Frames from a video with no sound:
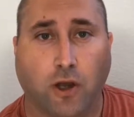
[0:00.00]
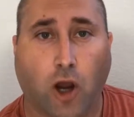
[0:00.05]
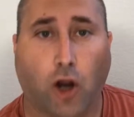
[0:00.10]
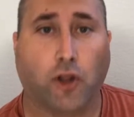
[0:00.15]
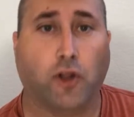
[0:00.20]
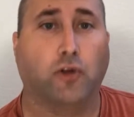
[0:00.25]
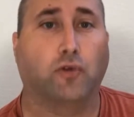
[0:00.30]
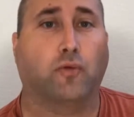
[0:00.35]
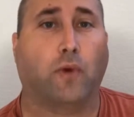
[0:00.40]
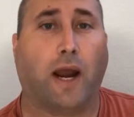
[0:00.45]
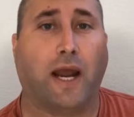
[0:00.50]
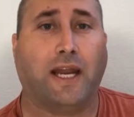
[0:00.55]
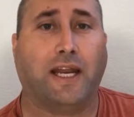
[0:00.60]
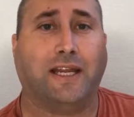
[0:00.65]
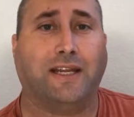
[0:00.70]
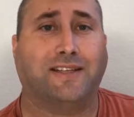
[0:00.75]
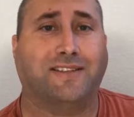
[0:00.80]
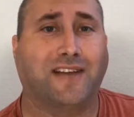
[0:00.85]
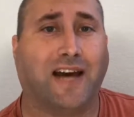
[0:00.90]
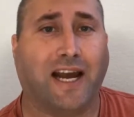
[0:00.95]
Are you
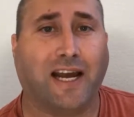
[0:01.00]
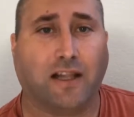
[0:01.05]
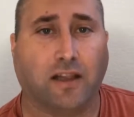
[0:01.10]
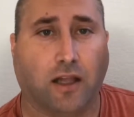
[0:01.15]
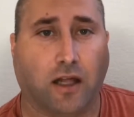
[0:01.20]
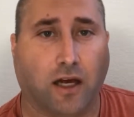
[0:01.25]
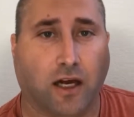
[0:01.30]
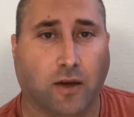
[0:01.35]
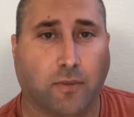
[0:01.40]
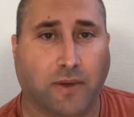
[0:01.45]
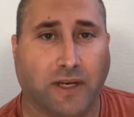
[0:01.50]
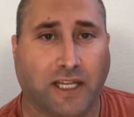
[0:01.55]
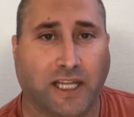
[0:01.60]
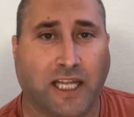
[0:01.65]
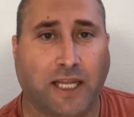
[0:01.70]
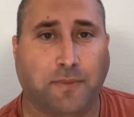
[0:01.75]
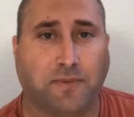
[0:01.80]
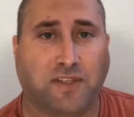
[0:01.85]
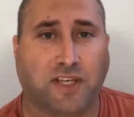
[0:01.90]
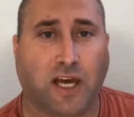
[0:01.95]
writing dialogue but it
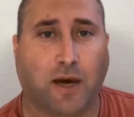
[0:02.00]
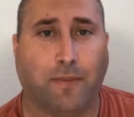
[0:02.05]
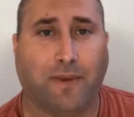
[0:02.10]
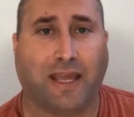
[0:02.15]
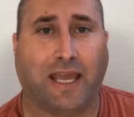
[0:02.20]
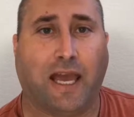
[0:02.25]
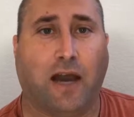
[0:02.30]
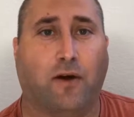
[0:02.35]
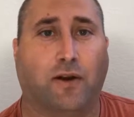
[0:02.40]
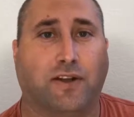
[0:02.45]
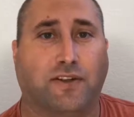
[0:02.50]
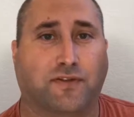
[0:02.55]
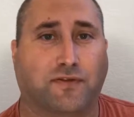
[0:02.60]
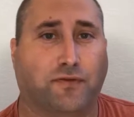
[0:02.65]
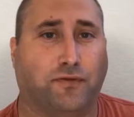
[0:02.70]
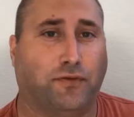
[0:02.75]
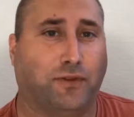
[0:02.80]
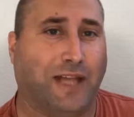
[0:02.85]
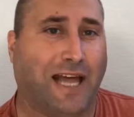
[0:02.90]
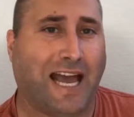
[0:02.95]
keeps coming out as
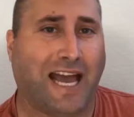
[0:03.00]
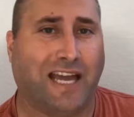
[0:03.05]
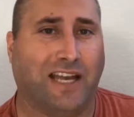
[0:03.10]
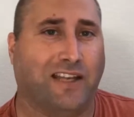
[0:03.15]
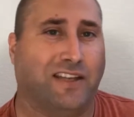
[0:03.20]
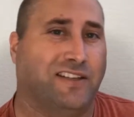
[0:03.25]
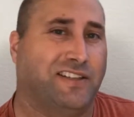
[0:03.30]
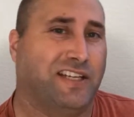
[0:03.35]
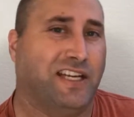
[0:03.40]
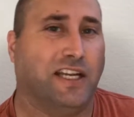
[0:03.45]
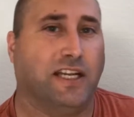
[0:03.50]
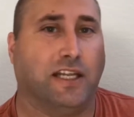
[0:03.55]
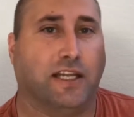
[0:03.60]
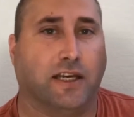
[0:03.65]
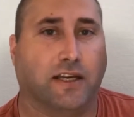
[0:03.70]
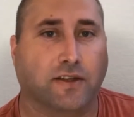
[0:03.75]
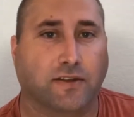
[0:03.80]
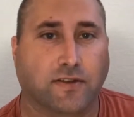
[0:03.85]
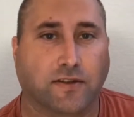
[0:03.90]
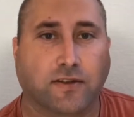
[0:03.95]
flat and
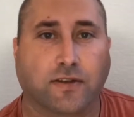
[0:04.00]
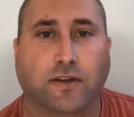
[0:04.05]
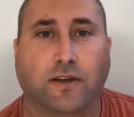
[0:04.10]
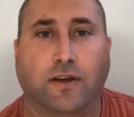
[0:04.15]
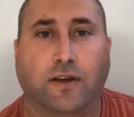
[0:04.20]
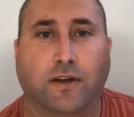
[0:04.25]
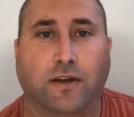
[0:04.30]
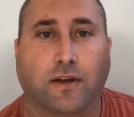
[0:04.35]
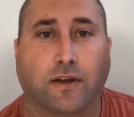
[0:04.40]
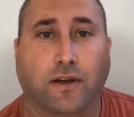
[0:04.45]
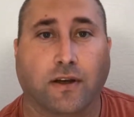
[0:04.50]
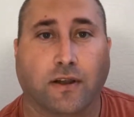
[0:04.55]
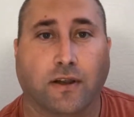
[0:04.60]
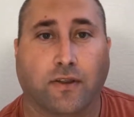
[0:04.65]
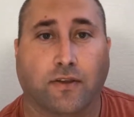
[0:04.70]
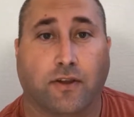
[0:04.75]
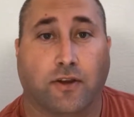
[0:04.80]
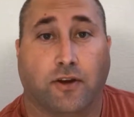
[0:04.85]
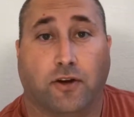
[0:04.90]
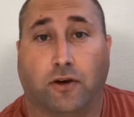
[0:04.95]
tedious?
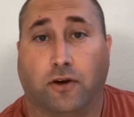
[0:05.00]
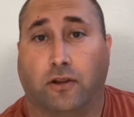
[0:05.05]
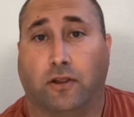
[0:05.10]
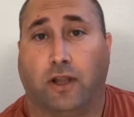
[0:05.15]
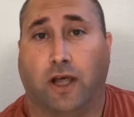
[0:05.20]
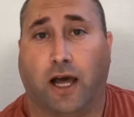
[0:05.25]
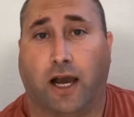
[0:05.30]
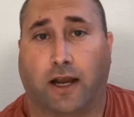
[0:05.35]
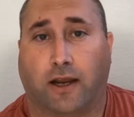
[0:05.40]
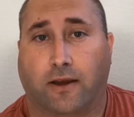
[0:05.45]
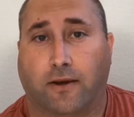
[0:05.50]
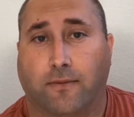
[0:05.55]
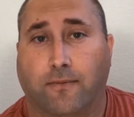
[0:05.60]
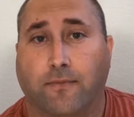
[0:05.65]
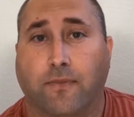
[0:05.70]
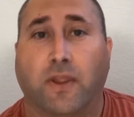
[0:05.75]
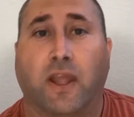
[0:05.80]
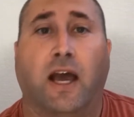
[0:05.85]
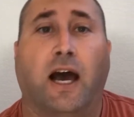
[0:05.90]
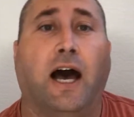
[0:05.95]
Then you're in luck.
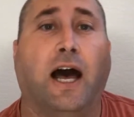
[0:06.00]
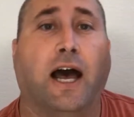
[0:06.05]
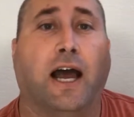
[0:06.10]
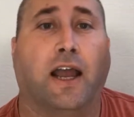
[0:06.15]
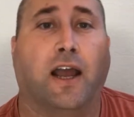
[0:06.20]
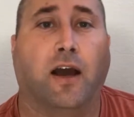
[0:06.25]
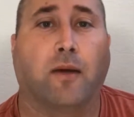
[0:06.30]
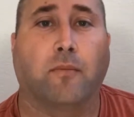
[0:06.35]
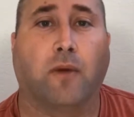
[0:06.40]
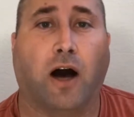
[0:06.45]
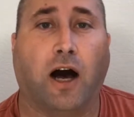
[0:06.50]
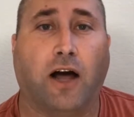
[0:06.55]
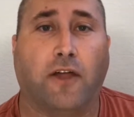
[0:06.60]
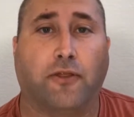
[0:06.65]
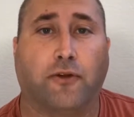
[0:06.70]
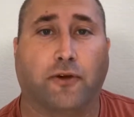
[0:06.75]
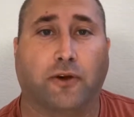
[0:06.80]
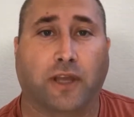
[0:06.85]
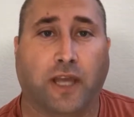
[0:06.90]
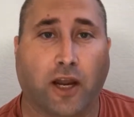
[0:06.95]
Hi, I'm
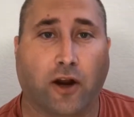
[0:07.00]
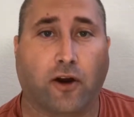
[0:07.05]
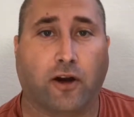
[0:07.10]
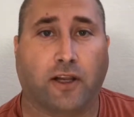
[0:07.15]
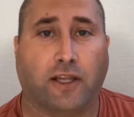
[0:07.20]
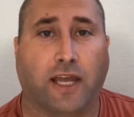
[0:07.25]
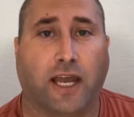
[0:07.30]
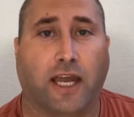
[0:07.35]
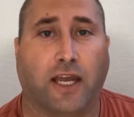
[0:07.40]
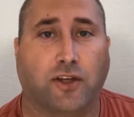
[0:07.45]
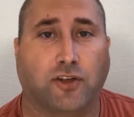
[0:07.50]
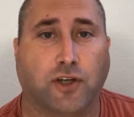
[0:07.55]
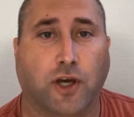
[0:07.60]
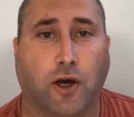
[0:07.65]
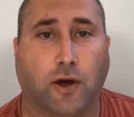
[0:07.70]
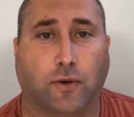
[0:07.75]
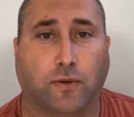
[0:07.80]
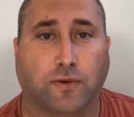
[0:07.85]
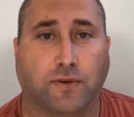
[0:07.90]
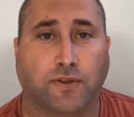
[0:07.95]
author Garrett K.
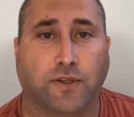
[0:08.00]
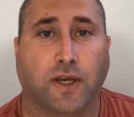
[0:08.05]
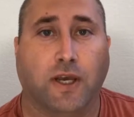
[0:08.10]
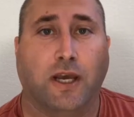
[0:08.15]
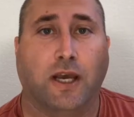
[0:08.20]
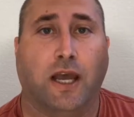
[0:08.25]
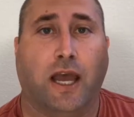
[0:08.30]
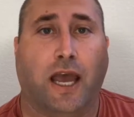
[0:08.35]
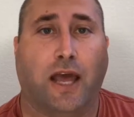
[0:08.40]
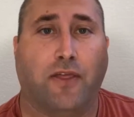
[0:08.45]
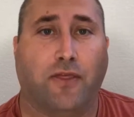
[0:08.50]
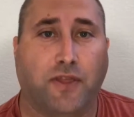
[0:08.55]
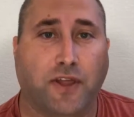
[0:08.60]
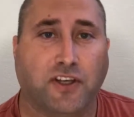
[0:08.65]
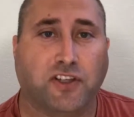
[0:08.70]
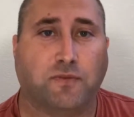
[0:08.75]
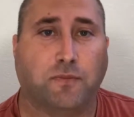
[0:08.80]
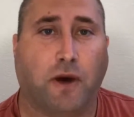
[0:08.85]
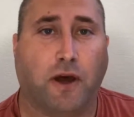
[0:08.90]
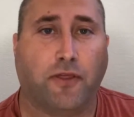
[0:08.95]
Jones, and
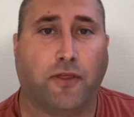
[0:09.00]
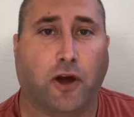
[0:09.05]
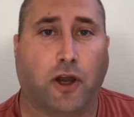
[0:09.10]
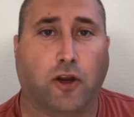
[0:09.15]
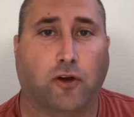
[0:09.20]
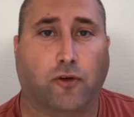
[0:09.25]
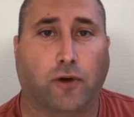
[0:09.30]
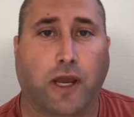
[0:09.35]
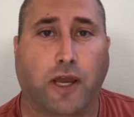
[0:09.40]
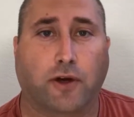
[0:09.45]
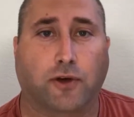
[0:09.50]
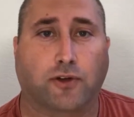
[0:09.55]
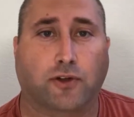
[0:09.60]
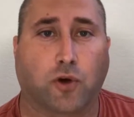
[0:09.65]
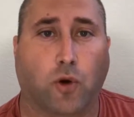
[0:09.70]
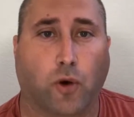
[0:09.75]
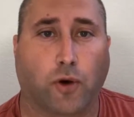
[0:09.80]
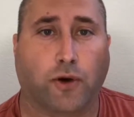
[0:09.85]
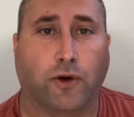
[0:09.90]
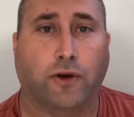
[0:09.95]
this month on Creator's
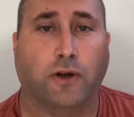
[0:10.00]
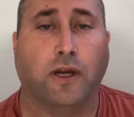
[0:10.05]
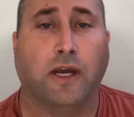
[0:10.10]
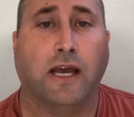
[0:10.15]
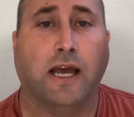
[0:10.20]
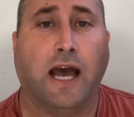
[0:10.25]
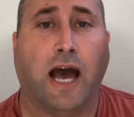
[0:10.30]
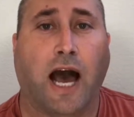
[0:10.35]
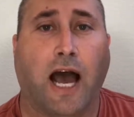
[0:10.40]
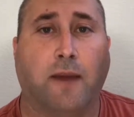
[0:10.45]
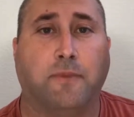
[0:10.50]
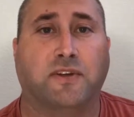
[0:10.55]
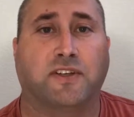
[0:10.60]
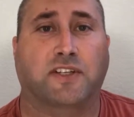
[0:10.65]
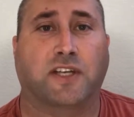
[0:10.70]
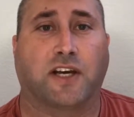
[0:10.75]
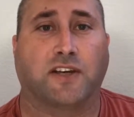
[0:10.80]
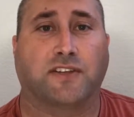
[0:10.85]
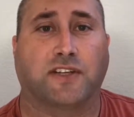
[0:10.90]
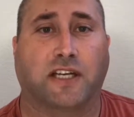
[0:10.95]
Corner, I'm
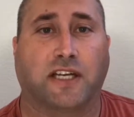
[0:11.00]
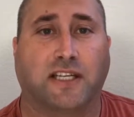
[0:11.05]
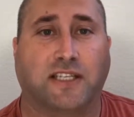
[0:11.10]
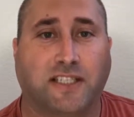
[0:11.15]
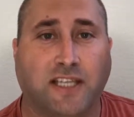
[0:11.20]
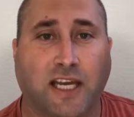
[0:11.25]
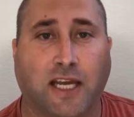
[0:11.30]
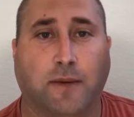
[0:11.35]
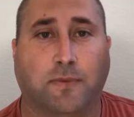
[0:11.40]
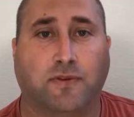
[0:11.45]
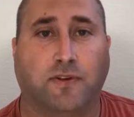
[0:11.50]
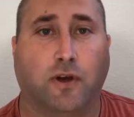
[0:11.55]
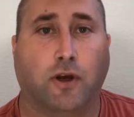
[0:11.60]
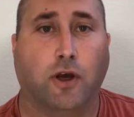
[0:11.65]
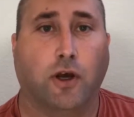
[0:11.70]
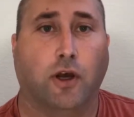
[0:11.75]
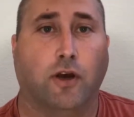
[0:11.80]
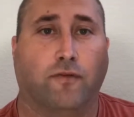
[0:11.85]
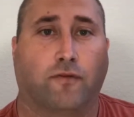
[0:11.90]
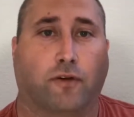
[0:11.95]
discussing tips
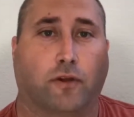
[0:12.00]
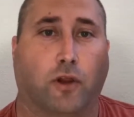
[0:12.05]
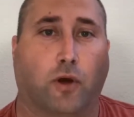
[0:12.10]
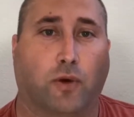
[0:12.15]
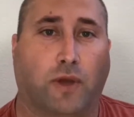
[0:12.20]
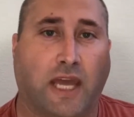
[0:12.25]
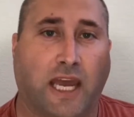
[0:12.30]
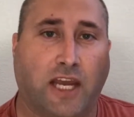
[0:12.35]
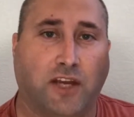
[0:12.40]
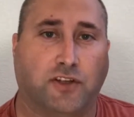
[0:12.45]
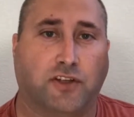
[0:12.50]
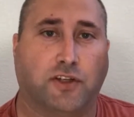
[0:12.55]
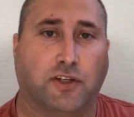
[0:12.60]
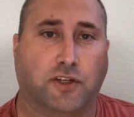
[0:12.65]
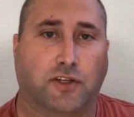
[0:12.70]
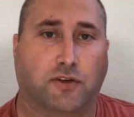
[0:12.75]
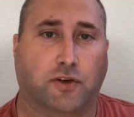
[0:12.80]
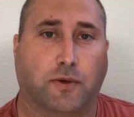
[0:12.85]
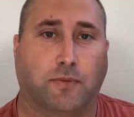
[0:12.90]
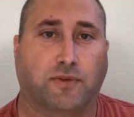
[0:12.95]
for location
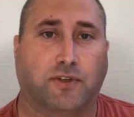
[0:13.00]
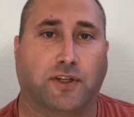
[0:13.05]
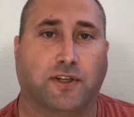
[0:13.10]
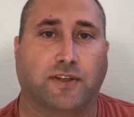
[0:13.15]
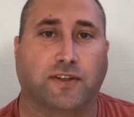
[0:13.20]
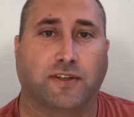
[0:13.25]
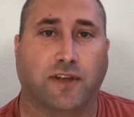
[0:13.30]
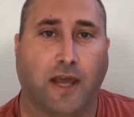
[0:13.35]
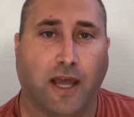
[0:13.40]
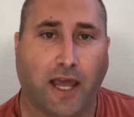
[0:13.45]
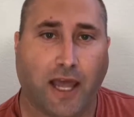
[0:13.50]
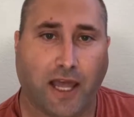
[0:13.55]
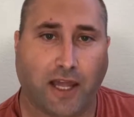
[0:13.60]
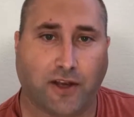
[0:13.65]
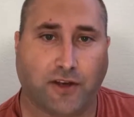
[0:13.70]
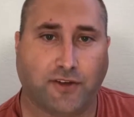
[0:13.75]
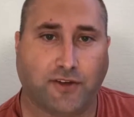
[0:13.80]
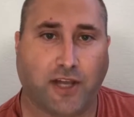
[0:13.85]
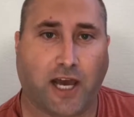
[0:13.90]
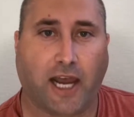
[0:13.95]
descriptions
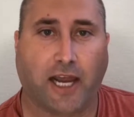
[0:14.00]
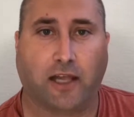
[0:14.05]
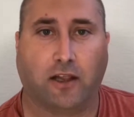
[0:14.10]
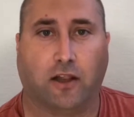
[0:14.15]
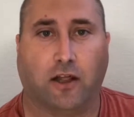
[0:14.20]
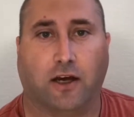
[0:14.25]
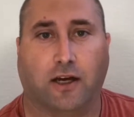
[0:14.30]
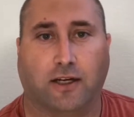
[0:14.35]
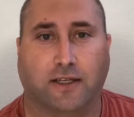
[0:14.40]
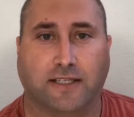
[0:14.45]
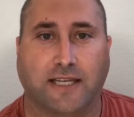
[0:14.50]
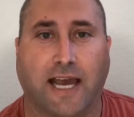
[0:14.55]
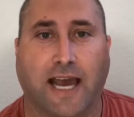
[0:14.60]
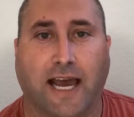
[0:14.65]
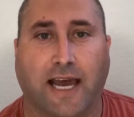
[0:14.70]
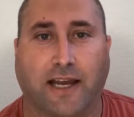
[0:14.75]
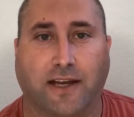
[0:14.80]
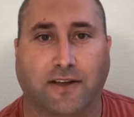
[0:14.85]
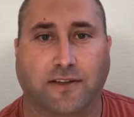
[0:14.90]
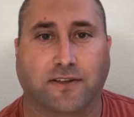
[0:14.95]
and dialogue
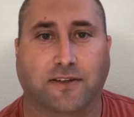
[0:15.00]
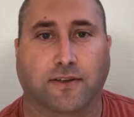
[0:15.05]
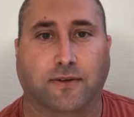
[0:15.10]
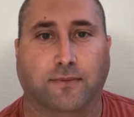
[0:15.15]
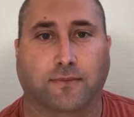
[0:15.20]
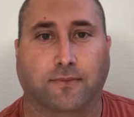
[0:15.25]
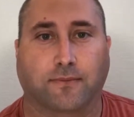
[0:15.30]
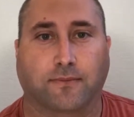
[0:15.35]
tags.